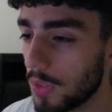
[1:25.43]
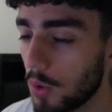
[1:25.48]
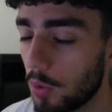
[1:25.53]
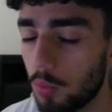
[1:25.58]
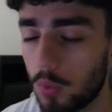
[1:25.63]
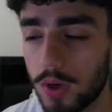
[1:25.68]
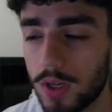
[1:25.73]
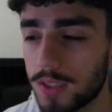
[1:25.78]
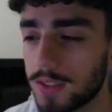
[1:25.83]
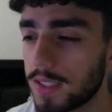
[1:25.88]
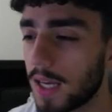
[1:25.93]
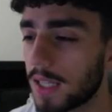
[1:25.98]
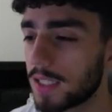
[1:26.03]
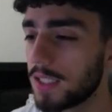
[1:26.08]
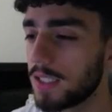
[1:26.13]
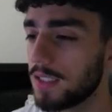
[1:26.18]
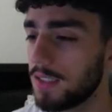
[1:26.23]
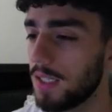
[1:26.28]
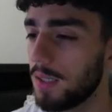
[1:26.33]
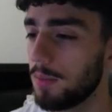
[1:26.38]
what
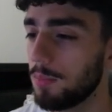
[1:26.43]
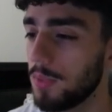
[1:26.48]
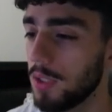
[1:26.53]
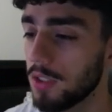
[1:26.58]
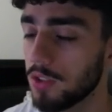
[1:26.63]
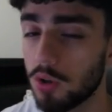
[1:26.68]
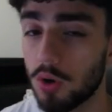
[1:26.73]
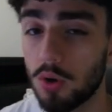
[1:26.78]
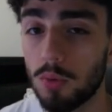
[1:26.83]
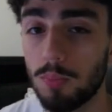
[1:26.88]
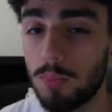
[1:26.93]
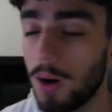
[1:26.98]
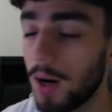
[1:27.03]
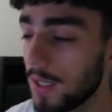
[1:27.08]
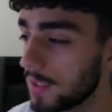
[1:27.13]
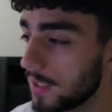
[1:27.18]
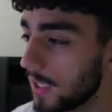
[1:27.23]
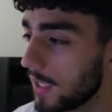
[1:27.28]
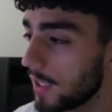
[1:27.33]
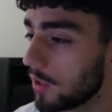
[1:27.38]
exactly does that mean? So
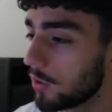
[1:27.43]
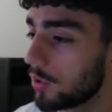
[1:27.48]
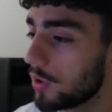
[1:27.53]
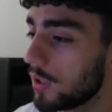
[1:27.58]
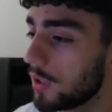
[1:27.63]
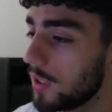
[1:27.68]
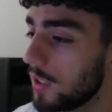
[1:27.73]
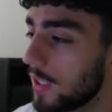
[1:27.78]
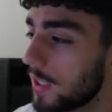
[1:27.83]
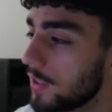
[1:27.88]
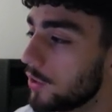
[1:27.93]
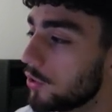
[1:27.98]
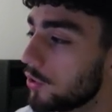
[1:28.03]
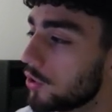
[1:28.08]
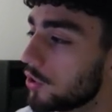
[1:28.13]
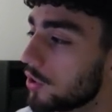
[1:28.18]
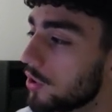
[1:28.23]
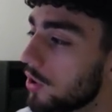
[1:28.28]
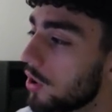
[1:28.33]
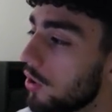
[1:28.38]
buy side liquidity, as you
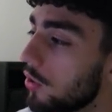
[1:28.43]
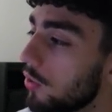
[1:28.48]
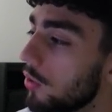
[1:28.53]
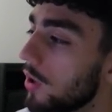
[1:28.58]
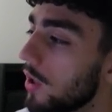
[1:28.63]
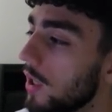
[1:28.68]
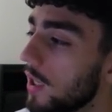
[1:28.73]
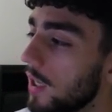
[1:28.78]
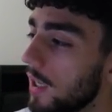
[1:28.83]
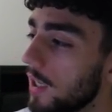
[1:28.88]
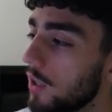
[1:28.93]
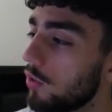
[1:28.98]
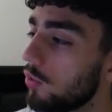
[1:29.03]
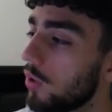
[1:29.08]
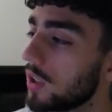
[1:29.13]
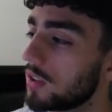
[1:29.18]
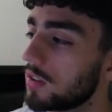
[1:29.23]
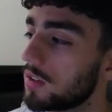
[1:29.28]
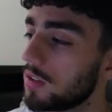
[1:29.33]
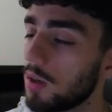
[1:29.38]
should know, it
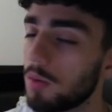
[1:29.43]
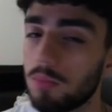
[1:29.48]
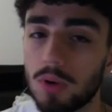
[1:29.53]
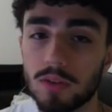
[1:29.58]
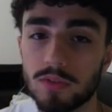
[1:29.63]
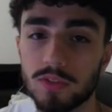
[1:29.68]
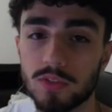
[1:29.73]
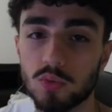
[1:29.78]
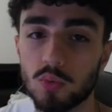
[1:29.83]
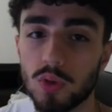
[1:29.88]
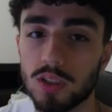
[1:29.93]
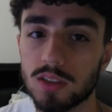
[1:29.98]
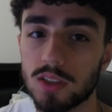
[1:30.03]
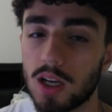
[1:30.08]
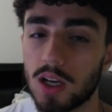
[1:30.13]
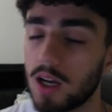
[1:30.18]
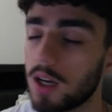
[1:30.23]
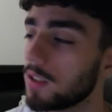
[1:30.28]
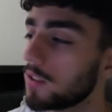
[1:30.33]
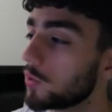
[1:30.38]
rests above swing
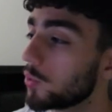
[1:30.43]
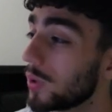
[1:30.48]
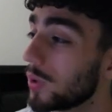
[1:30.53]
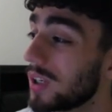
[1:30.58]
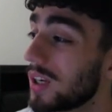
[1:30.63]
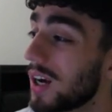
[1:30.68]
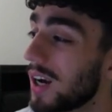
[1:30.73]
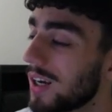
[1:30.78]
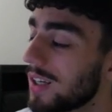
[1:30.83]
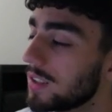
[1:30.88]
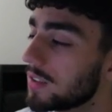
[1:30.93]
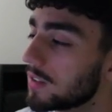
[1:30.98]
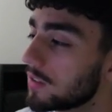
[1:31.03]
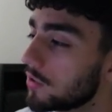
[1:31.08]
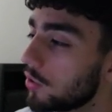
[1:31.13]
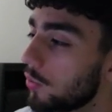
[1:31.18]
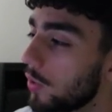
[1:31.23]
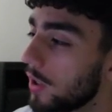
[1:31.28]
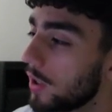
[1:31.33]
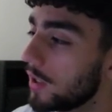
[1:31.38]
highs.
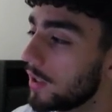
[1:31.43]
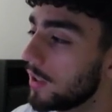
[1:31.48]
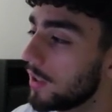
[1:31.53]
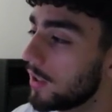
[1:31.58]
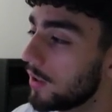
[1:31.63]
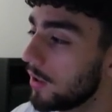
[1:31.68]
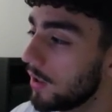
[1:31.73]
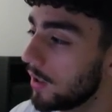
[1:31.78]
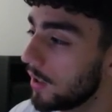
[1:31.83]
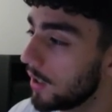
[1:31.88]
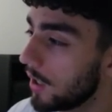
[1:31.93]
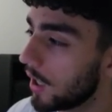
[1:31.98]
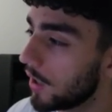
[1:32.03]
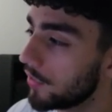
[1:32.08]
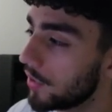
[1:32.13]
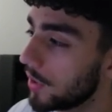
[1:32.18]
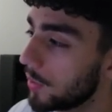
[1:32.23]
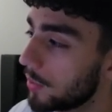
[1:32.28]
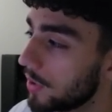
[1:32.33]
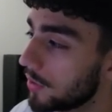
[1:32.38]
So right here,
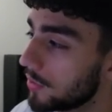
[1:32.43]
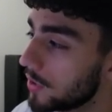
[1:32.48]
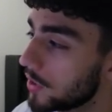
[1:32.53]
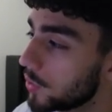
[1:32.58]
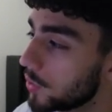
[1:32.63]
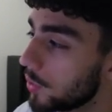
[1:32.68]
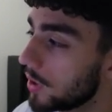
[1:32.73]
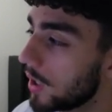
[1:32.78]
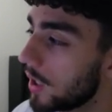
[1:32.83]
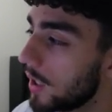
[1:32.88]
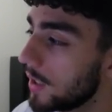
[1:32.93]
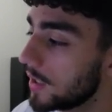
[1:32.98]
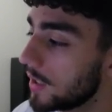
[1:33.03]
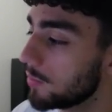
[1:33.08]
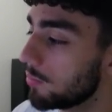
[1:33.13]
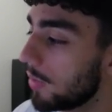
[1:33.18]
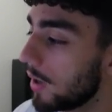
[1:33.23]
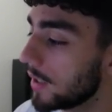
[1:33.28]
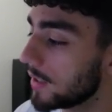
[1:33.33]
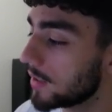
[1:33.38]
I've labeled out this swing high
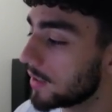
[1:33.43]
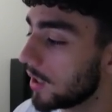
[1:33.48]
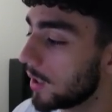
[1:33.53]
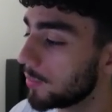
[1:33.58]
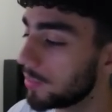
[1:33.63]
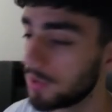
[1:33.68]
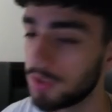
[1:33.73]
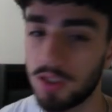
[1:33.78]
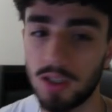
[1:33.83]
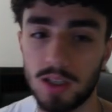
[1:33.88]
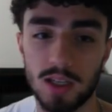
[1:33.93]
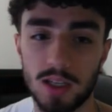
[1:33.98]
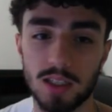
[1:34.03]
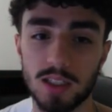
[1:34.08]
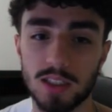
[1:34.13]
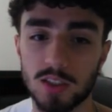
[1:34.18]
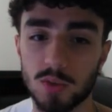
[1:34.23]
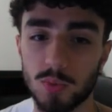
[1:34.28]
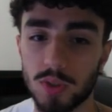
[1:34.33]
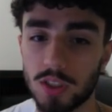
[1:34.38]
as buy stops
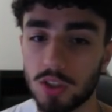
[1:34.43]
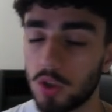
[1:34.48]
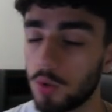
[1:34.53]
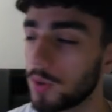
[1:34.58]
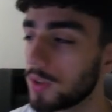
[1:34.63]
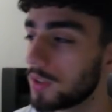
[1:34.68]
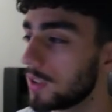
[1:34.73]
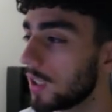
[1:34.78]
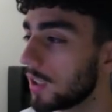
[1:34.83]
and this swing low as